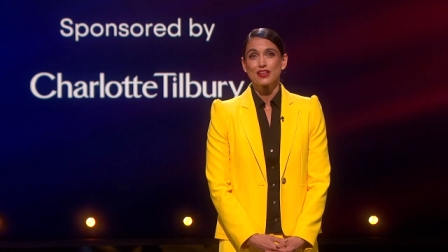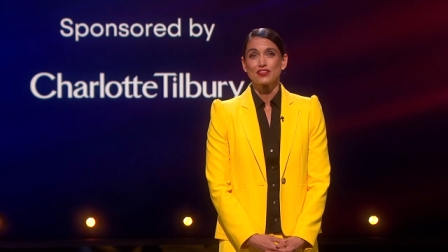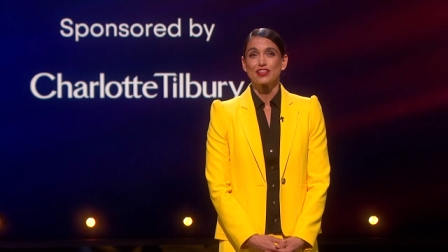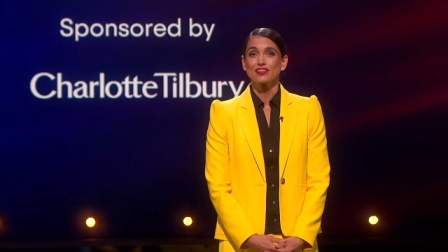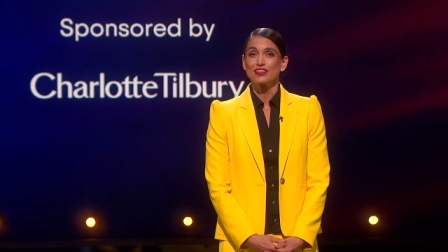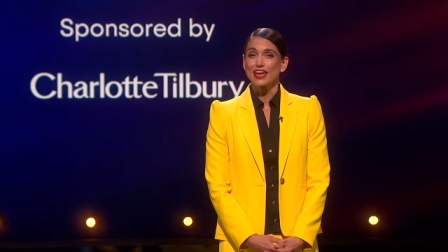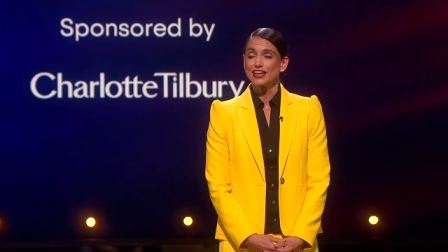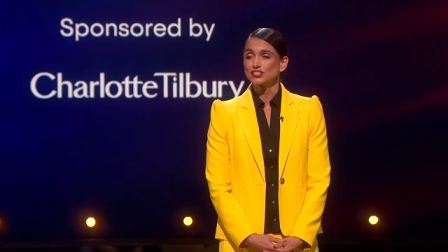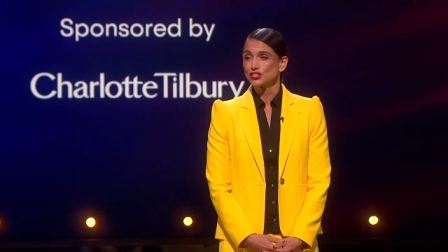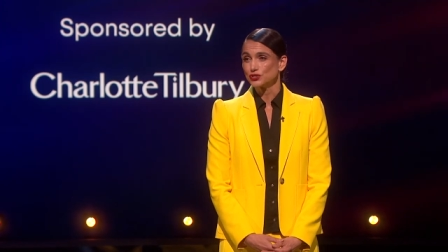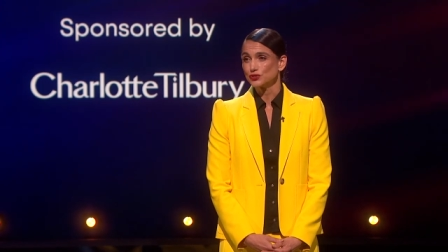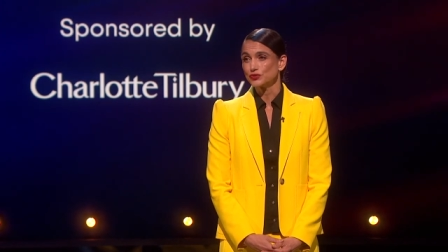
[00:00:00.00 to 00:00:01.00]
that they
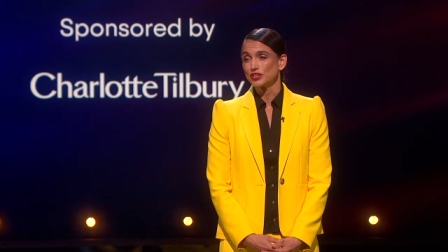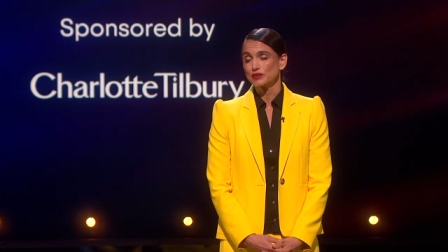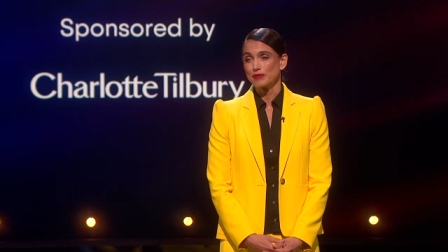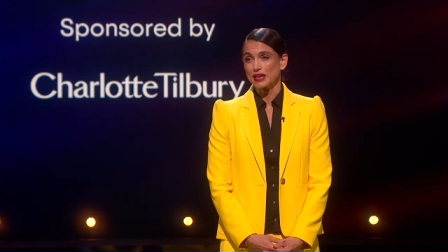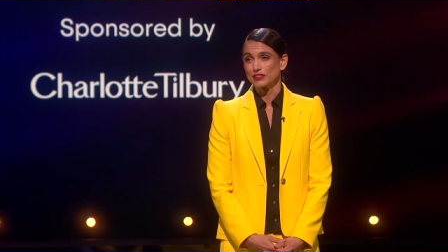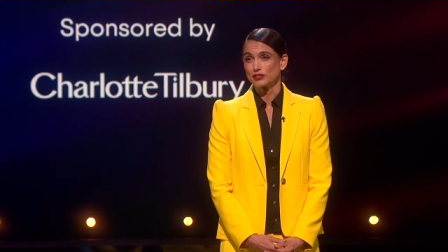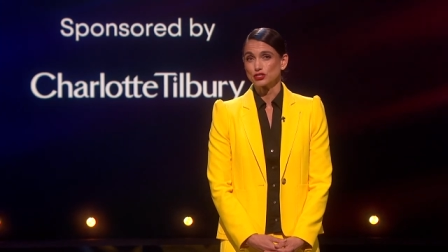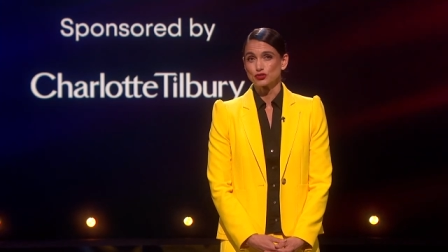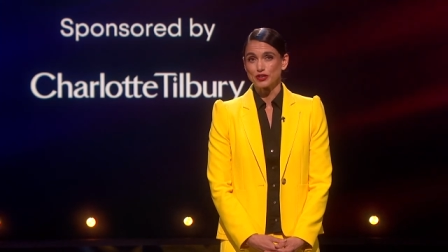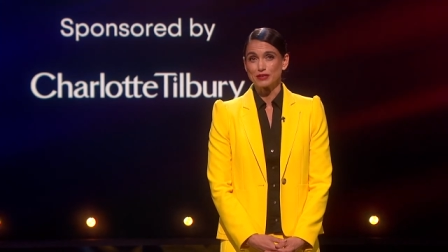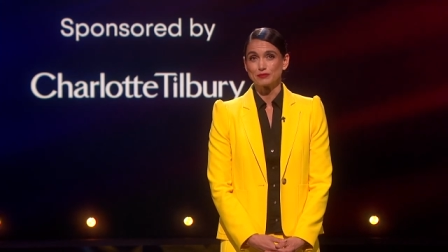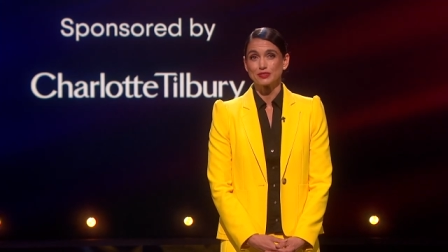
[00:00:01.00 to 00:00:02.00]
too can make their
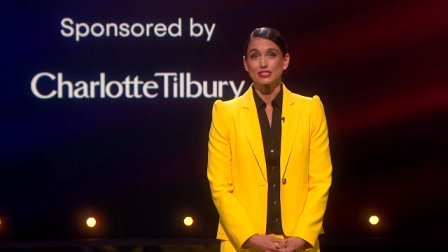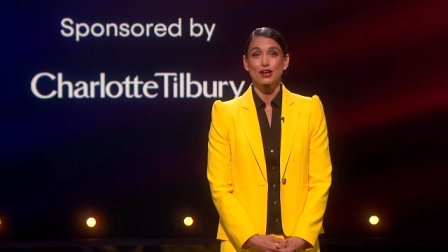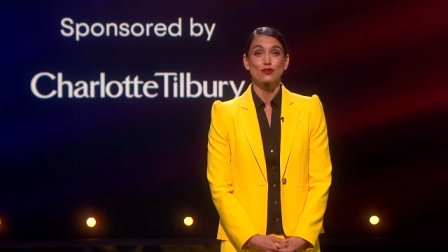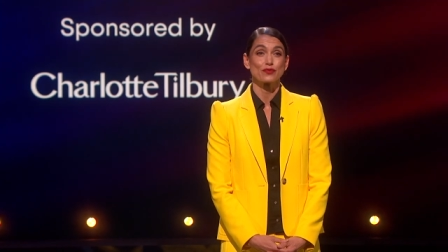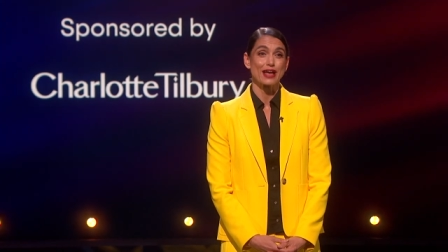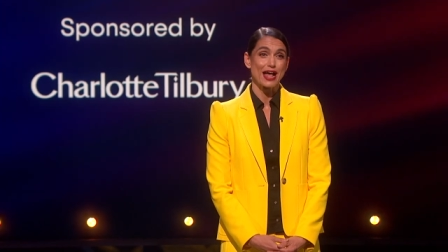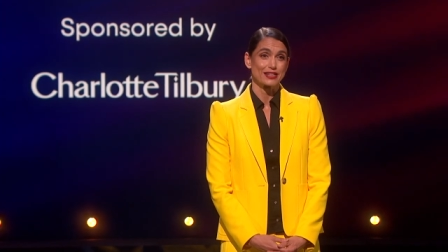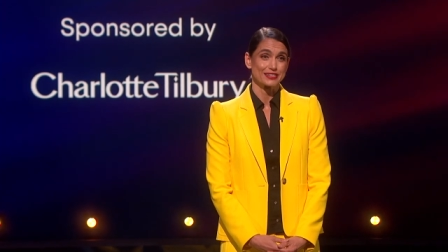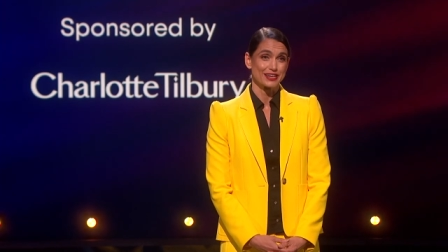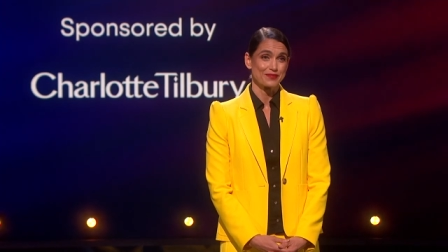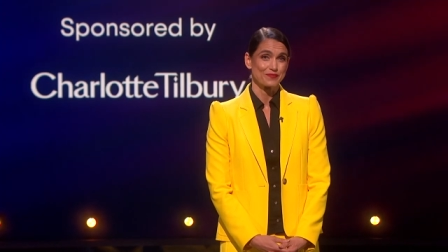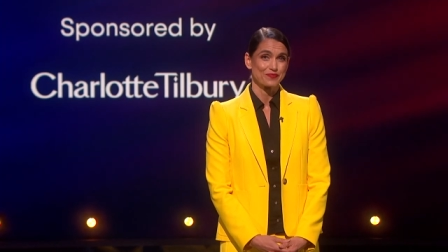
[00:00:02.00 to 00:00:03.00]
dreams a
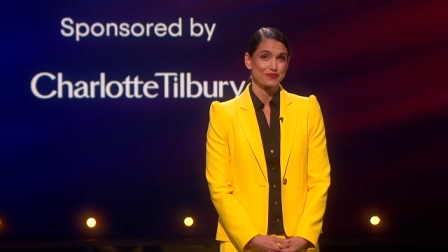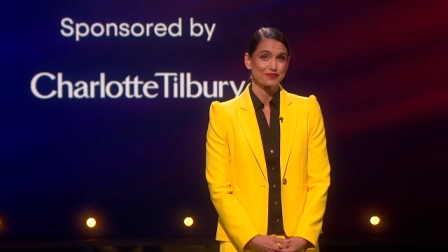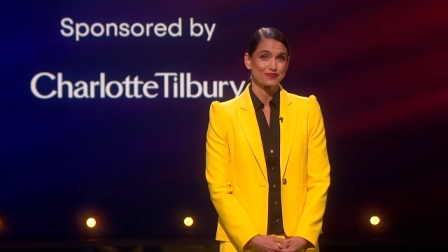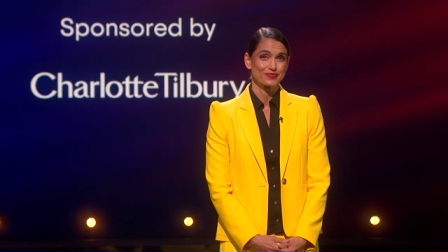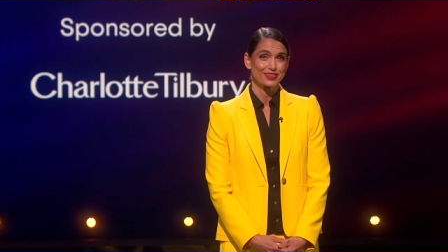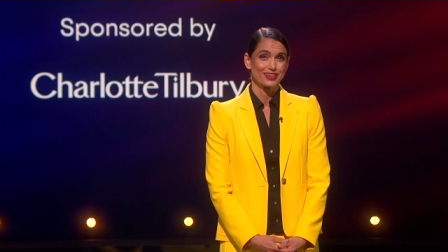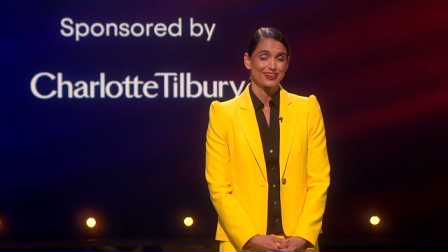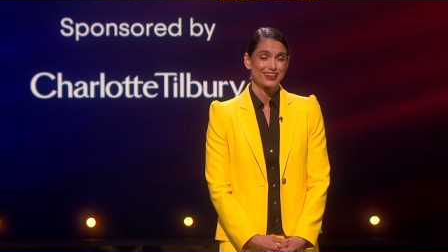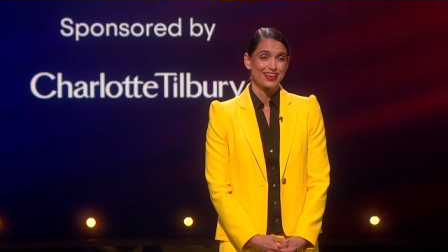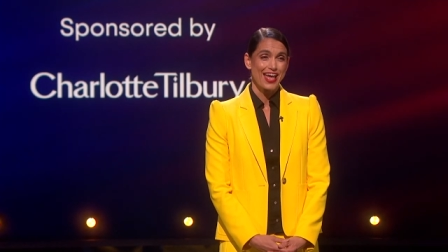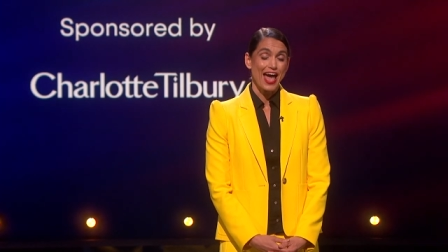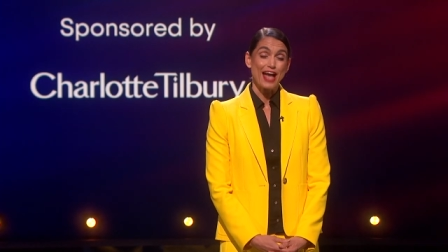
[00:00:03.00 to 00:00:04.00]
reality.
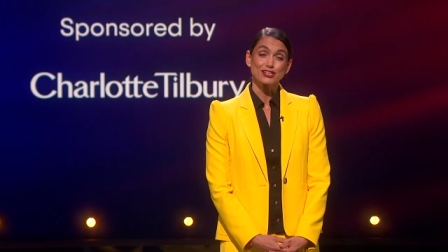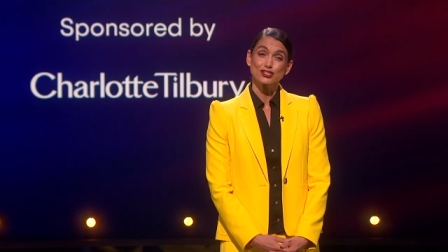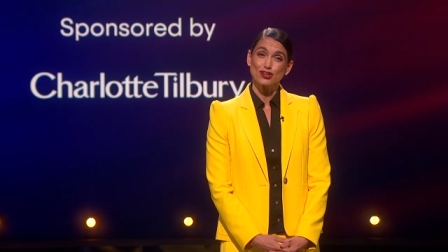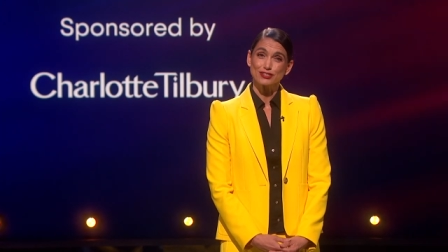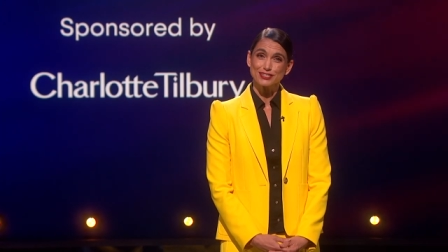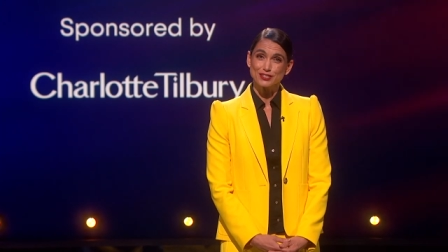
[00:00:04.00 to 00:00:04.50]
At Charlotte